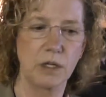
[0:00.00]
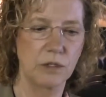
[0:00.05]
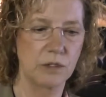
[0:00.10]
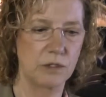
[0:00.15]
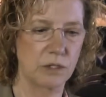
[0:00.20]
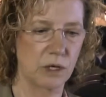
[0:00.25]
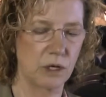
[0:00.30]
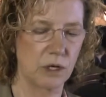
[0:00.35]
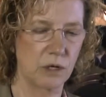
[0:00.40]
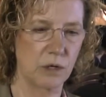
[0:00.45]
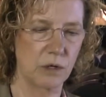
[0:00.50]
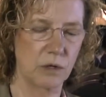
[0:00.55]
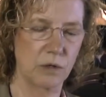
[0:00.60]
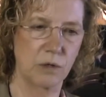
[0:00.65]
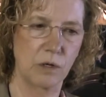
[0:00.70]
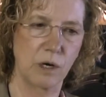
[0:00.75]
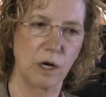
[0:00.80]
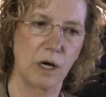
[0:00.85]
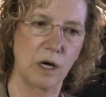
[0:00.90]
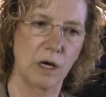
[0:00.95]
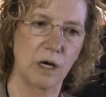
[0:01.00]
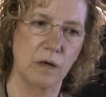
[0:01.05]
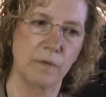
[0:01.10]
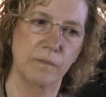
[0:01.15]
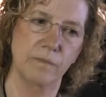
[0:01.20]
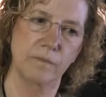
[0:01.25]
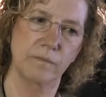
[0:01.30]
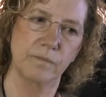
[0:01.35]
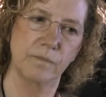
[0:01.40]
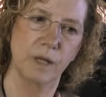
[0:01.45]
So
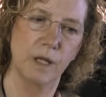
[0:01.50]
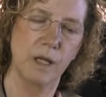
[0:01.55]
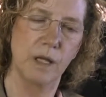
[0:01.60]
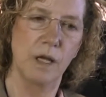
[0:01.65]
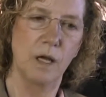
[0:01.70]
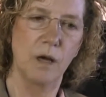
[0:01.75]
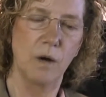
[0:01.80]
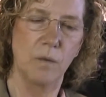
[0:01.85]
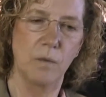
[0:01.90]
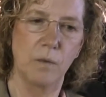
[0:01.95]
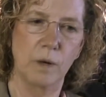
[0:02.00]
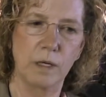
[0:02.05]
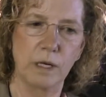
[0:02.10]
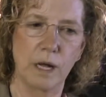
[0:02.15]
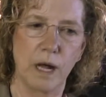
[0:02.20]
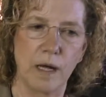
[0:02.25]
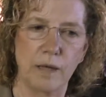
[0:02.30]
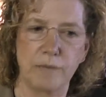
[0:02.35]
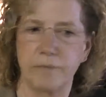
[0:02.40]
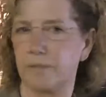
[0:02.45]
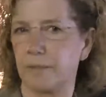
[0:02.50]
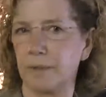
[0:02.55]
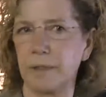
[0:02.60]
what I've